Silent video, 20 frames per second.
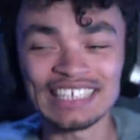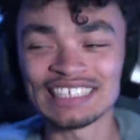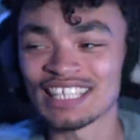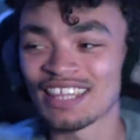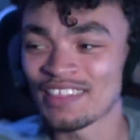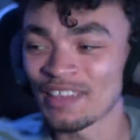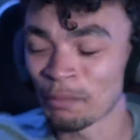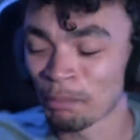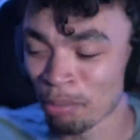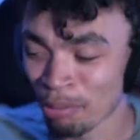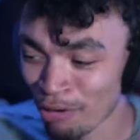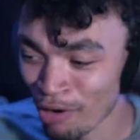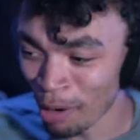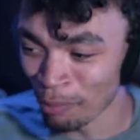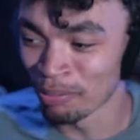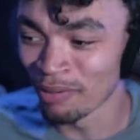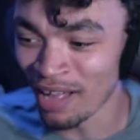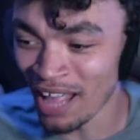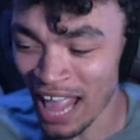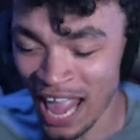is the
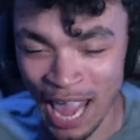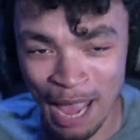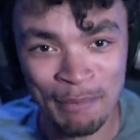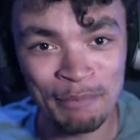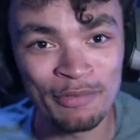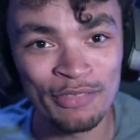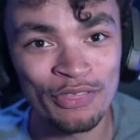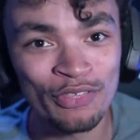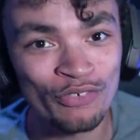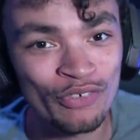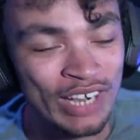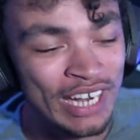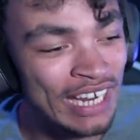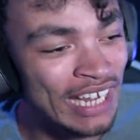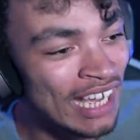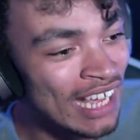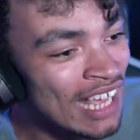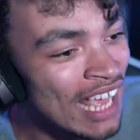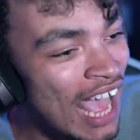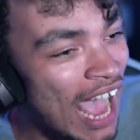proper
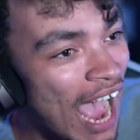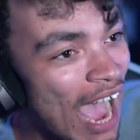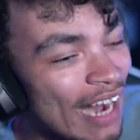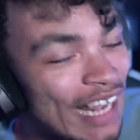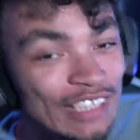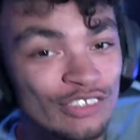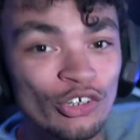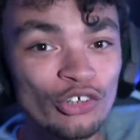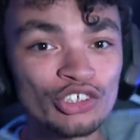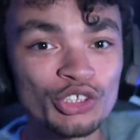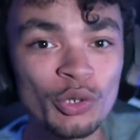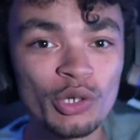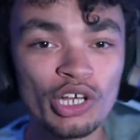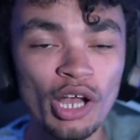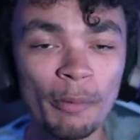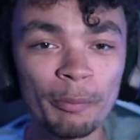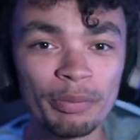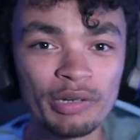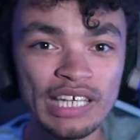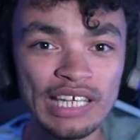M3, and it's also
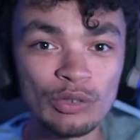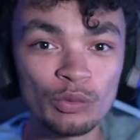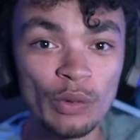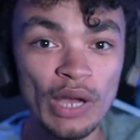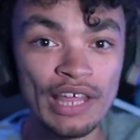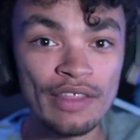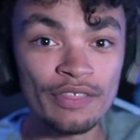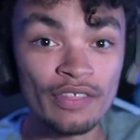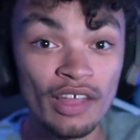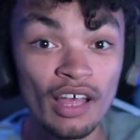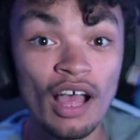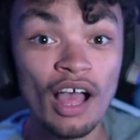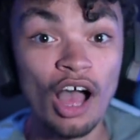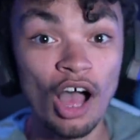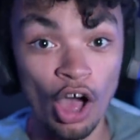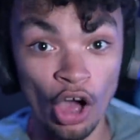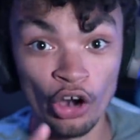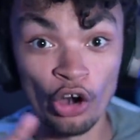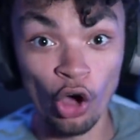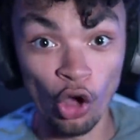accompanied with
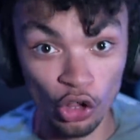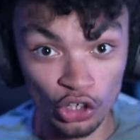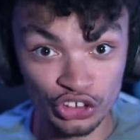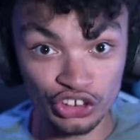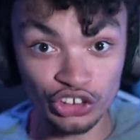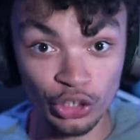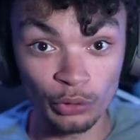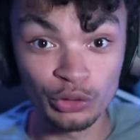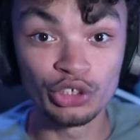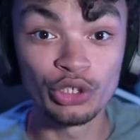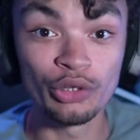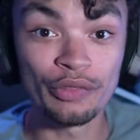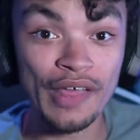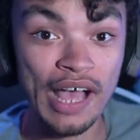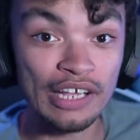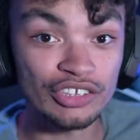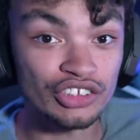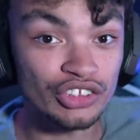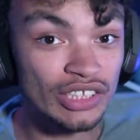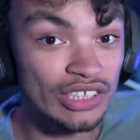an also
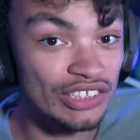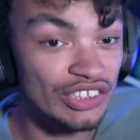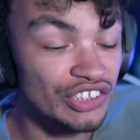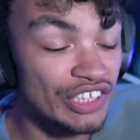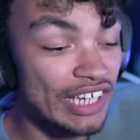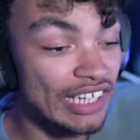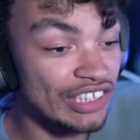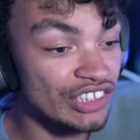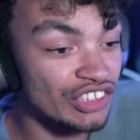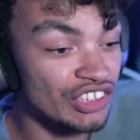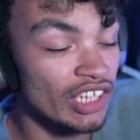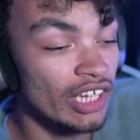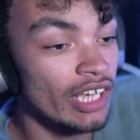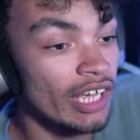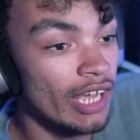2006